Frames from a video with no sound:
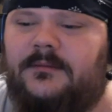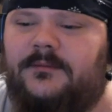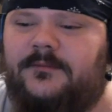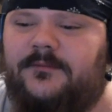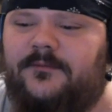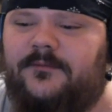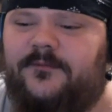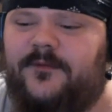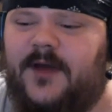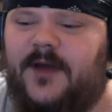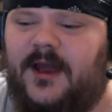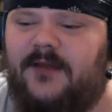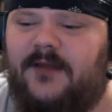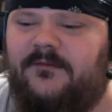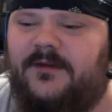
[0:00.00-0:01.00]

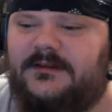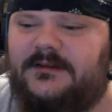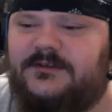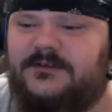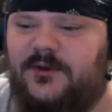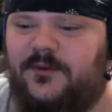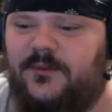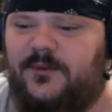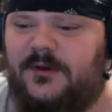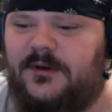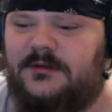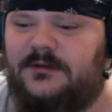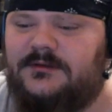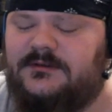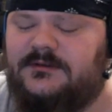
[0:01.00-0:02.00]
5 hits, 2
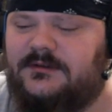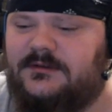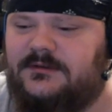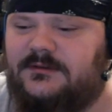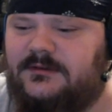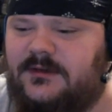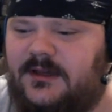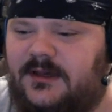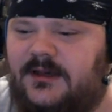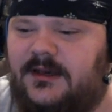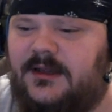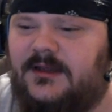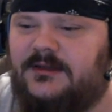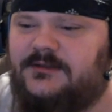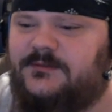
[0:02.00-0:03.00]
ones on 10
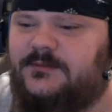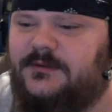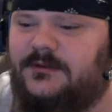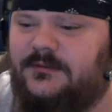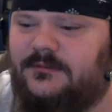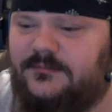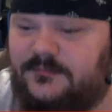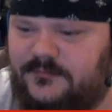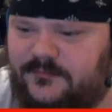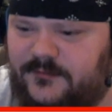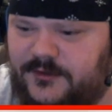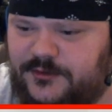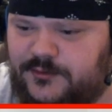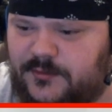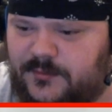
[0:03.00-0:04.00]
dice for
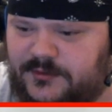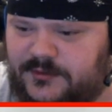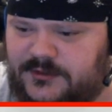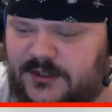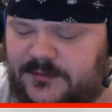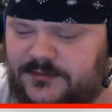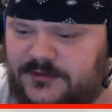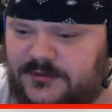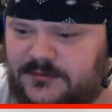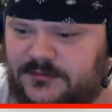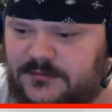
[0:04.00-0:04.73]
visual perception.